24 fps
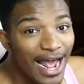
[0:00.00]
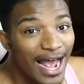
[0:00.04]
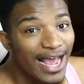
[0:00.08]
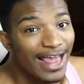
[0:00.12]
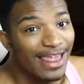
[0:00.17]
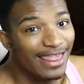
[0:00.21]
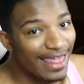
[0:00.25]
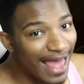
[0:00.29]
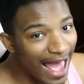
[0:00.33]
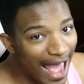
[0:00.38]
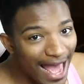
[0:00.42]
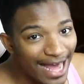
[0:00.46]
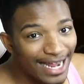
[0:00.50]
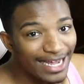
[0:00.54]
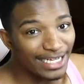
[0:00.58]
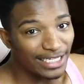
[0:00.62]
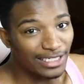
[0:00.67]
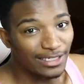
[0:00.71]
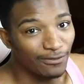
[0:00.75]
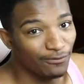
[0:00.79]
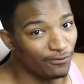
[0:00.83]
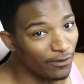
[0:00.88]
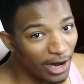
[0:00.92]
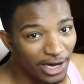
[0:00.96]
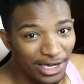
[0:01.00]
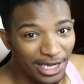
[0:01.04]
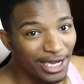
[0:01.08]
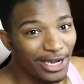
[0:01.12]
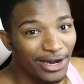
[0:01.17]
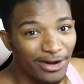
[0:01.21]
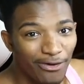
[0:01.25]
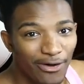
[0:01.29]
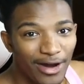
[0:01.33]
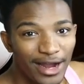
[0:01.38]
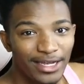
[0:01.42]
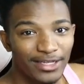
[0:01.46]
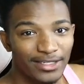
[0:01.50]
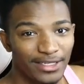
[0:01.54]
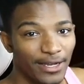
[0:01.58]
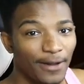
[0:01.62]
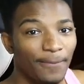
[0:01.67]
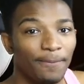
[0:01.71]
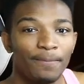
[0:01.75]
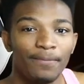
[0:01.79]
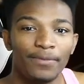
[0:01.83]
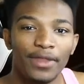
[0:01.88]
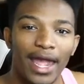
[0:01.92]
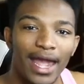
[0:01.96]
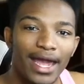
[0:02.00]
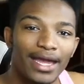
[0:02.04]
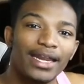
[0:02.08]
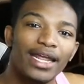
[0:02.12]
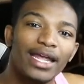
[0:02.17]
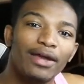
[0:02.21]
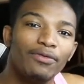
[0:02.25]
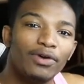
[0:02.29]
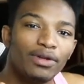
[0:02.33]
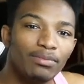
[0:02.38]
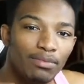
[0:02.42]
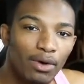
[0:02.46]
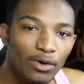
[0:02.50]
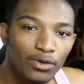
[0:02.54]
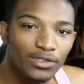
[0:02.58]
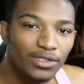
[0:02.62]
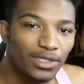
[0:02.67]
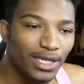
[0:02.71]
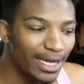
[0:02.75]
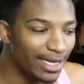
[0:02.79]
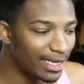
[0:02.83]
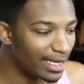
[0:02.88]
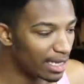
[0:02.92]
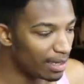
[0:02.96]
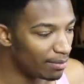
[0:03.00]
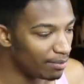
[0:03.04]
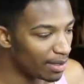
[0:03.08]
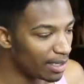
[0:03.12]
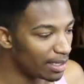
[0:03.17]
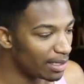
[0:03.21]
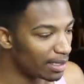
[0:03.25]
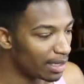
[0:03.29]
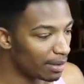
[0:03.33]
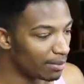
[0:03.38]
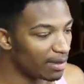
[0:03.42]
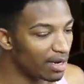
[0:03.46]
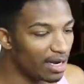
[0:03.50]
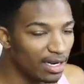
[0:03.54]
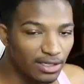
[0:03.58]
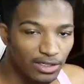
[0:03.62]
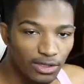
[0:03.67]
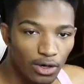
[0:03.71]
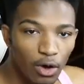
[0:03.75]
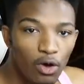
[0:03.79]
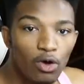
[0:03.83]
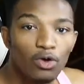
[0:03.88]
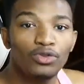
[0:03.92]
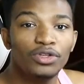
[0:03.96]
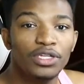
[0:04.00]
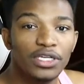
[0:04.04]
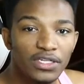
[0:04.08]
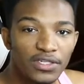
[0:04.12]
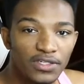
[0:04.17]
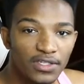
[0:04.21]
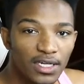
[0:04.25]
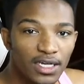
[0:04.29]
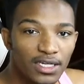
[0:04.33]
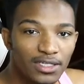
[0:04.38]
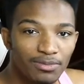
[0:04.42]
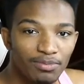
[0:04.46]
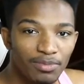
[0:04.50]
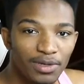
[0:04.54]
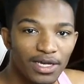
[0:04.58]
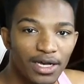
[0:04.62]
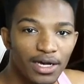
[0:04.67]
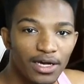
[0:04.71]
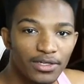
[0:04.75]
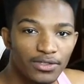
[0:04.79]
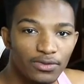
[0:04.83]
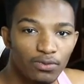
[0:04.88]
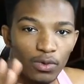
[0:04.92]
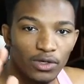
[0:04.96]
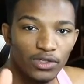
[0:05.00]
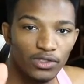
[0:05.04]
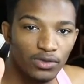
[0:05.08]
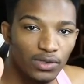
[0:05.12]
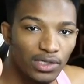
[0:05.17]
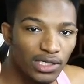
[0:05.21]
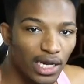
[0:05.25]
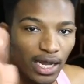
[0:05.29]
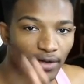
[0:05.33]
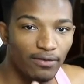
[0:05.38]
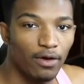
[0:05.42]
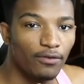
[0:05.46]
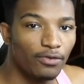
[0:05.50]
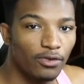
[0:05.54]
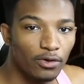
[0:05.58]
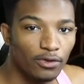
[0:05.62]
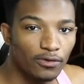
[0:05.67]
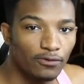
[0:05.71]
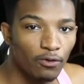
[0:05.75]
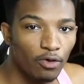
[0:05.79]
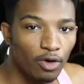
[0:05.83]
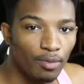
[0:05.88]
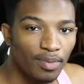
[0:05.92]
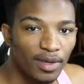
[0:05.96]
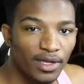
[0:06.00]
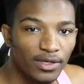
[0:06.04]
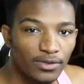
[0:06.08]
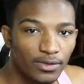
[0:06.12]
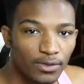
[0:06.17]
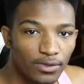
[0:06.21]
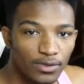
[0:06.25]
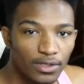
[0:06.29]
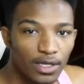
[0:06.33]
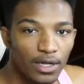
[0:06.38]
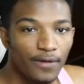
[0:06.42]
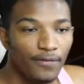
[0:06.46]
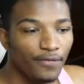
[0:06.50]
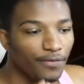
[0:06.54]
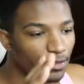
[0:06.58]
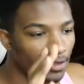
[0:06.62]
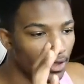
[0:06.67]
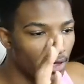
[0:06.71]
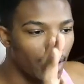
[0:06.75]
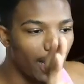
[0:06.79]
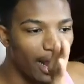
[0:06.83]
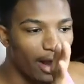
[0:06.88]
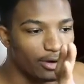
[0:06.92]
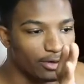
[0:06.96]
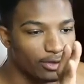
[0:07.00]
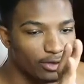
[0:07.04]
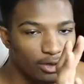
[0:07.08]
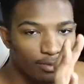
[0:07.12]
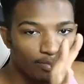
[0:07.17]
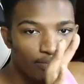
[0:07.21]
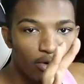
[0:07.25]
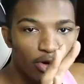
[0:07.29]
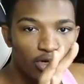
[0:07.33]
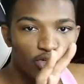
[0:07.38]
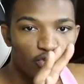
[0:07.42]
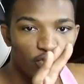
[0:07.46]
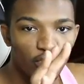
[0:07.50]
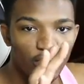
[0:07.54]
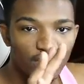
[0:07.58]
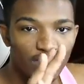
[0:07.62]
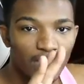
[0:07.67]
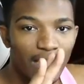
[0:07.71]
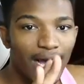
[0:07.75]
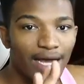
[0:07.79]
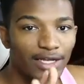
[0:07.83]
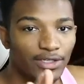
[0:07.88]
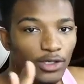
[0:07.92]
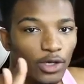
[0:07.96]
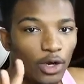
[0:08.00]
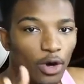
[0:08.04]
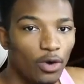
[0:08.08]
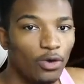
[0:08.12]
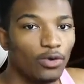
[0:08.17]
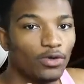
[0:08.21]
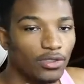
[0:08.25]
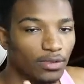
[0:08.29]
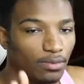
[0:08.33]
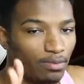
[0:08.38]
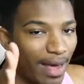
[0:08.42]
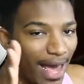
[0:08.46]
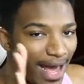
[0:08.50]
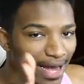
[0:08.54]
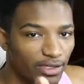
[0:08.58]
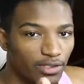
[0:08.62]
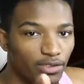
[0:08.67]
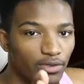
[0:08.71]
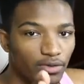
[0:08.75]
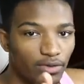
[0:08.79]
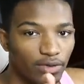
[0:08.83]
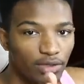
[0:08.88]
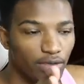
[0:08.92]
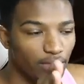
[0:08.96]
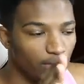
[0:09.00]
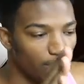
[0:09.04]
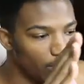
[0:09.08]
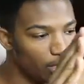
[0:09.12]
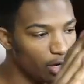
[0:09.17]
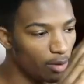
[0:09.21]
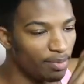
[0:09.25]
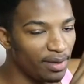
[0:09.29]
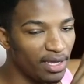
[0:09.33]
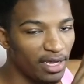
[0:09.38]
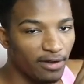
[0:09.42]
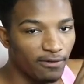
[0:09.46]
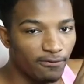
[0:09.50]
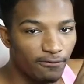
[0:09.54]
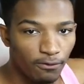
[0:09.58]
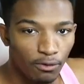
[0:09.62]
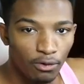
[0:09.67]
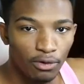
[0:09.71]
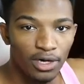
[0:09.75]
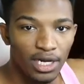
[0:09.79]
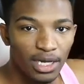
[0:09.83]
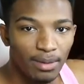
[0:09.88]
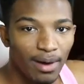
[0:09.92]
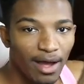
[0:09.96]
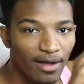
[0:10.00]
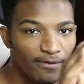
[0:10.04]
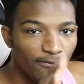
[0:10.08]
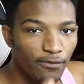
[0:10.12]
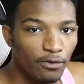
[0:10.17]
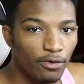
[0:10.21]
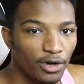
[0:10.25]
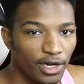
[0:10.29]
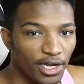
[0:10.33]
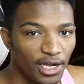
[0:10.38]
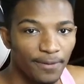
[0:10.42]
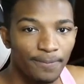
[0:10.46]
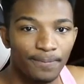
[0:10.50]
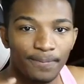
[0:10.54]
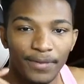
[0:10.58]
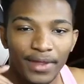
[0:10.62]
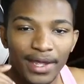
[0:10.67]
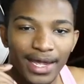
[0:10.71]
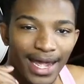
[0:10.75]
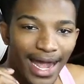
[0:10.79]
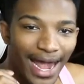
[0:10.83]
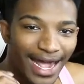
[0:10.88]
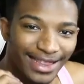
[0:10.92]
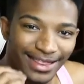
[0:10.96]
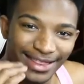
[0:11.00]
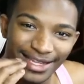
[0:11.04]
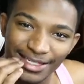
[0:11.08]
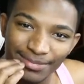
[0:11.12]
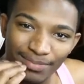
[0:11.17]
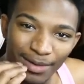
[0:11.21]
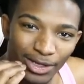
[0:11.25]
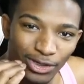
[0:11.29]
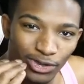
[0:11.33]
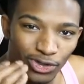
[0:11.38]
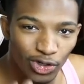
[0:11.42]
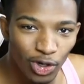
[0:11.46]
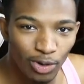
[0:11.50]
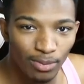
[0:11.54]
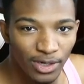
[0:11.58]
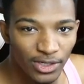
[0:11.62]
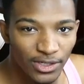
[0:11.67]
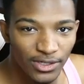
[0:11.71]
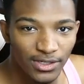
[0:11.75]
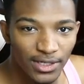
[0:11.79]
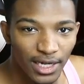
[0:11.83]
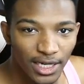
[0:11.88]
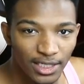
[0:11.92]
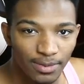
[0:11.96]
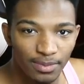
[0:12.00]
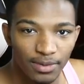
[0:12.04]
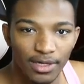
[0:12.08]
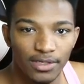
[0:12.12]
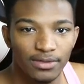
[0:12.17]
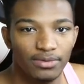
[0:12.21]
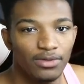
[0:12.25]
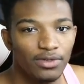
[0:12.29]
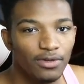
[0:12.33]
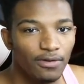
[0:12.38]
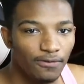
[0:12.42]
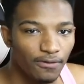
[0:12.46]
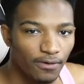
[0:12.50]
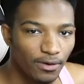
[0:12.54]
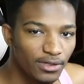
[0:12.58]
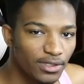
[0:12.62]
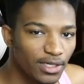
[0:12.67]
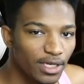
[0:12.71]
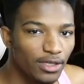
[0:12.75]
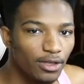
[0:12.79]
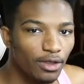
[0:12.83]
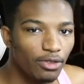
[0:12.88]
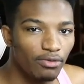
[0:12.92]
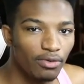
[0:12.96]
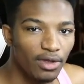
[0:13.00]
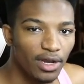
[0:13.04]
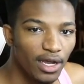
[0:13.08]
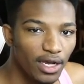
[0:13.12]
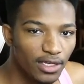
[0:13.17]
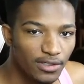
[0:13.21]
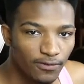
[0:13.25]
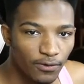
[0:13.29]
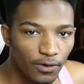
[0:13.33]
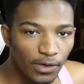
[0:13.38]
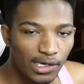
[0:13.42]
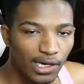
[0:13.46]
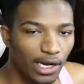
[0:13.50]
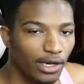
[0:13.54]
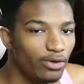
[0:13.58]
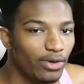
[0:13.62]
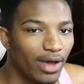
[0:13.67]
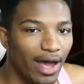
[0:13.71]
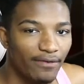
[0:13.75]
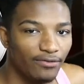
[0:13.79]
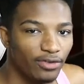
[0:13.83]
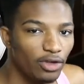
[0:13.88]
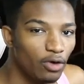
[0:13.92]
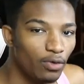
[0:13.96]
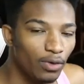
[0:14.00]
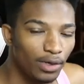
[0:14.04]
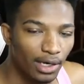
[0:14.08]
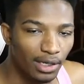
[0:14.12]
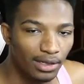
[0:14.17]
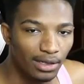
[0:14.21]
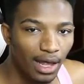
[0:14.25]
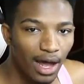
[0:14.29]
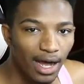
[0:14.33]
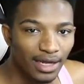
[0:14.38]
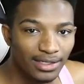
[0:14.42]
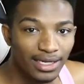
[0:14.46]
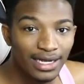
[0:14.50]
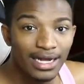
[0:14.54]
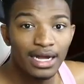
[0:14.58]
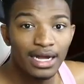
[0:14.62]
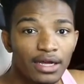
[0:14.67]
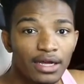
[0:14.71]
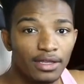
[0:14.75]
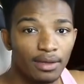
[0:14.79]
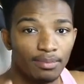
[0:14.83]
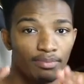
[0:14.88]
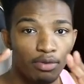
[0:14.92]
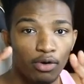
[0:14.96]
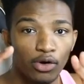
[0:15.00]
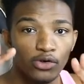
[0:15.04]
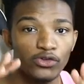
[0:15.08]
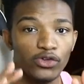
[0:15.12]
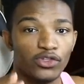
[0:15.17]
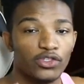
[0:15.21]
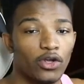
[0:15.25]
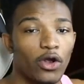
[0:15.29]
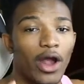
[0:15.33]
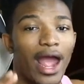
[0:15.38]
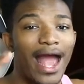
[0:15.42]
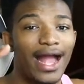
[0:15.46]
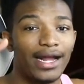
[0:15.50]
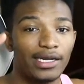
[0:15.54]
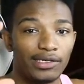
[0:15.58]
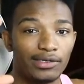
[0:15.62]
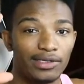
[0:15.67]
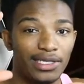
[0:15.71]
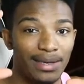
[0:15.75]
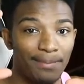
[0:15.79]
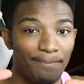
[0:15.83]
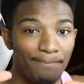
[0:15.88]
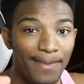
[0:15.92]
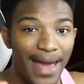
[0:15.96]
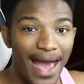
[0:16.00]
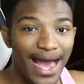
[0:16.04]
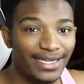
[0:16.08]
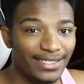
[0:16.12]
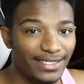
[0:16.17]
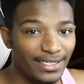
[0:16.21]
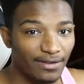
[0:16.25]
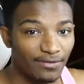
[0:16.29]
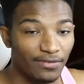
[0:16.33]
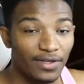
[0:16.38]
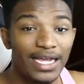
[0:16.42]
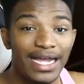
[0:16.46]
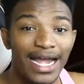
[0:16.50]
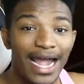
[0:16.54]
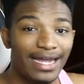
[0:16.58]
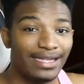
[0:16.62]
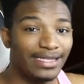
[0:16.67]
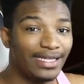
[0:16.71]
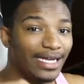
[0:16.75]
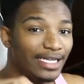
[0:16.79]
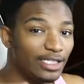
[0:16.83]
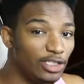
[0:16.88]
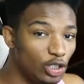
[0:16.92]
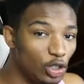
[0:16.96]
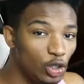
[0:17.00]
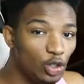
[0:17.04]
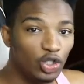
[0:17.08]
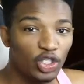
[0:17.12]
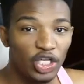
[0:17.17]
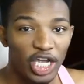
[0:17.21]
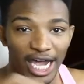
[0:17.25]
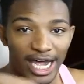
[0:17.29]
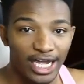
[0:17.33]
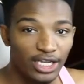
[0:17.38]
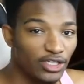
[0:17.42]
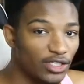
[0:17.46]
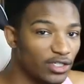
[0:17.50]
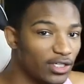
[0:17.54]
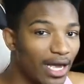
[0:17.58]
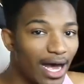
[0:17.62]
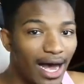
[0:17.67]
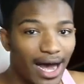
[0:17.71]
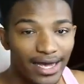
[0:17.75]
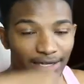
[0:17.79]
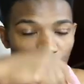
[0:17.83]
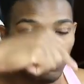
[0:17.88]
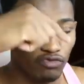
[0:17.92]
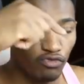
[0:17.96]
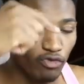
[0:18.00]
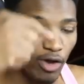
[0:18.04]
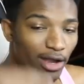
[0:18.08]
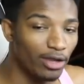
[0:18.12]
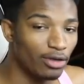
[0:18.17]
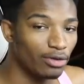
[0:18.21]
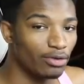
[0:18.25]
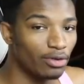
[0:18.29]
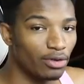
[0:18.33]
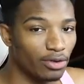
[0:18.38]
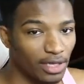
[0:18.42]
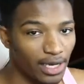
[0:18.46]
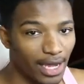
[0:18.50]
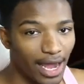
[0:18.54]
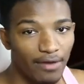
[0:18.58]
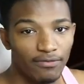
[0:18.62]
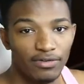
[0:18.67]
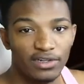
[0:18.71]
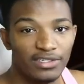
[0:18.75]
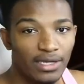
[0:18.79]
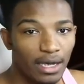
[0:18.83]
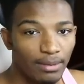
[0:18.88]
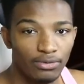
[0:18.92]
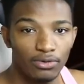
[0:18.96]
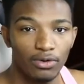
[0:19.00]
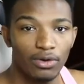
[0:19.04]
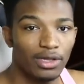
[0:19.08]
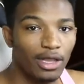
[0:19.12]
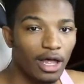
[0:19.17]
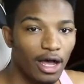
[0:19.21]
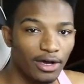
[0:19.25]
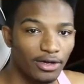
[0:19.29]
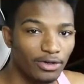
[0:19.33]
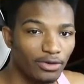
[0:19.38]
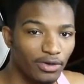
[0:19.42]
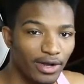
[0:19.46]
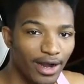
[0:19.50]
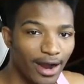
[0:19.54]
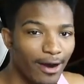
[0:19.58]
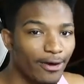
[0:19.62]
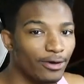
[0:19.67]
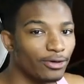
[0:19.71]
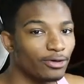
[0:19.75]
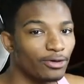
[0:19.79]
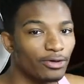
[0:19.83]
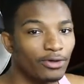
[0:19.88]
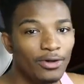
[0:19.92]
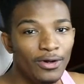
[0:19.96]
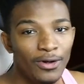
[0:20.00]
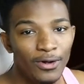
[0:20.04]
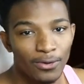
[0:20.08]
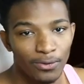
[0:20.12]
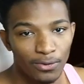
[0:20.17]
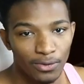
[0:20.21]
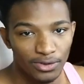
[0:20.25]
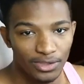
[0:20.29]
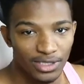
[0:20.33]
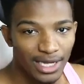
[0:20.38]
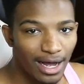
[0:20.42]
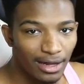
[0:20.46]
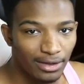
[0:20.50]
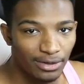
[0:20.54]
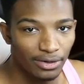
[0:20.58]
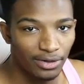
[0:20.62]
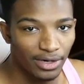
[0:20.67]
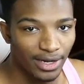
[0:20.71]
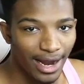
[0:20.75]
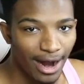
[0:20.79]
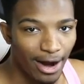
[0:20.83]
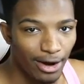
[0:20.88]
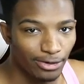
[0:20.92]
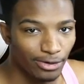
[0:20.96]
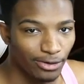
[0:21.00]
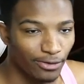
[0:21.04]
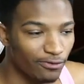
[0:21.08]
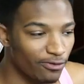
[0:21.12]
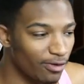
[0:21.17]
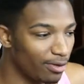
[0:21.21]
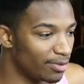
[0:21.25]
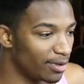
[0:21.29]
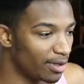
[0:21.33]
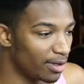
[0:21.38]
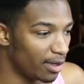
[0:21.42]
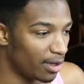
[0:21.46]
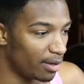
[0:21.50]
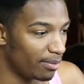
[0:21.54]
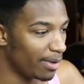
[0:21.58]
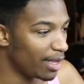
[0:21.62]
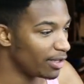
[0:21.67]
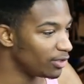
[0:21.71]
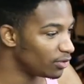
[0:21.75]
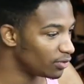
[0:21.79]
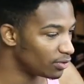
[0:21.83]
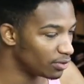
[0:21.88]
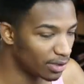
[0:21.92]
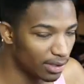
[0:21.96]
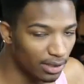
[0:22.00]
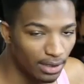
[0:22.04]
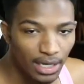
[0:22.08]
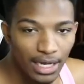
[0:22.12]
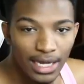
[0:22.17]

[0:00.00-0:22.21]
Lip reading: That is fucking crazy. And it would most likely be limited to only 6, because once you shave off those 4 pixels, the character portrait size goes back to being 40 by 40. And this makes so much sense, because when you first get the 3DS version and you have no one unlocked, the portraits are actually massive, and they do change size regularly every time you unlock a new character or download a character from the menu.